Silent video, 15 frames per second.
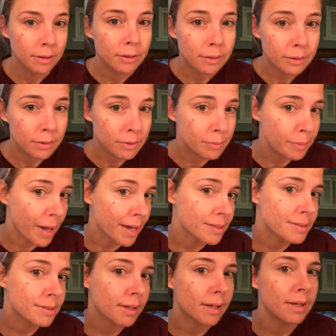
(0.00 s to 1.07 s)
you know,
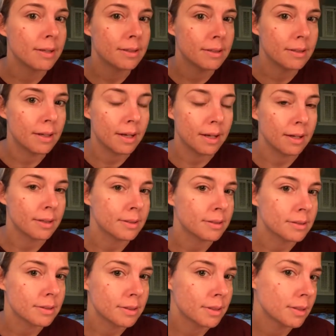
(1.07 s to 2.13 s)
bad skin
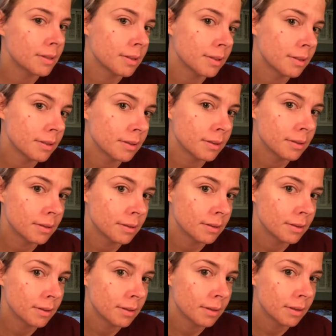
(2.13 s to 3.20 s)
and
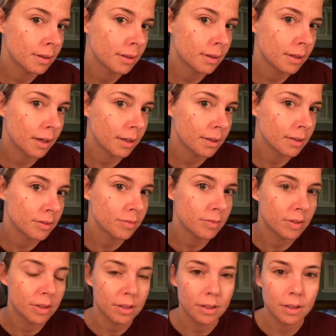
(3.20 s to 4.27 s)
kind
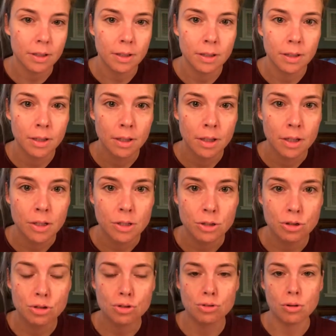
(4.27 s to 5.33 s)
of the
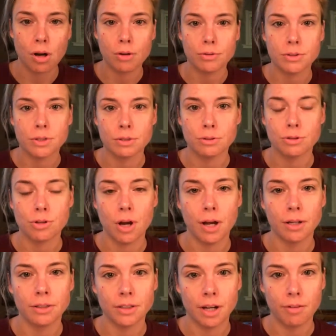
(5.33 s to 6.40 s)
struggles in
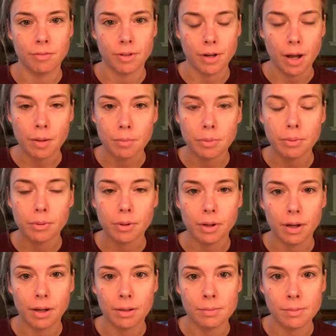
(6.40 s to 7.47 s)
trying to cover it up.
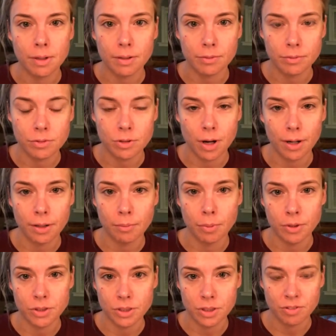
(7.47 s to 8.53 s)
I've tried a
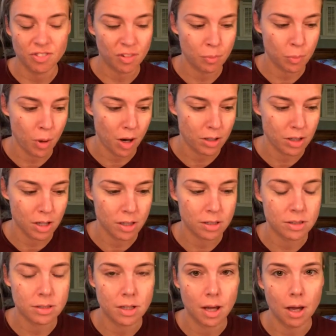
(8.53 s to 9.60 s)
bunch of different
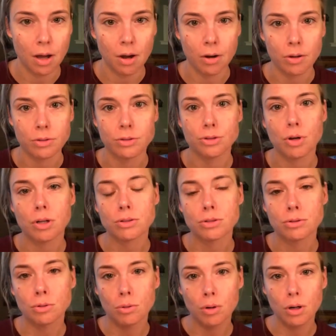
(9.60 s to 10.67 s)
products that are
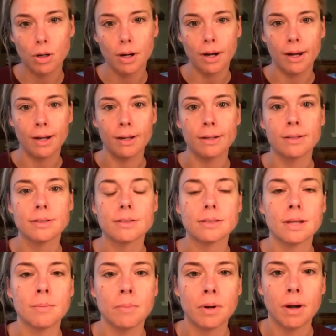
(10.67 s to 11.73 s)
drugstore and
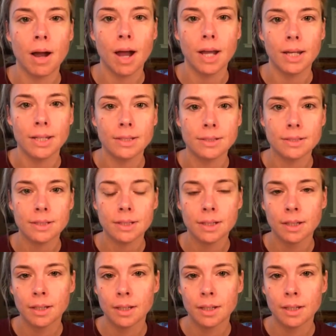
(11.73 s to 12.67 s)
some are high-end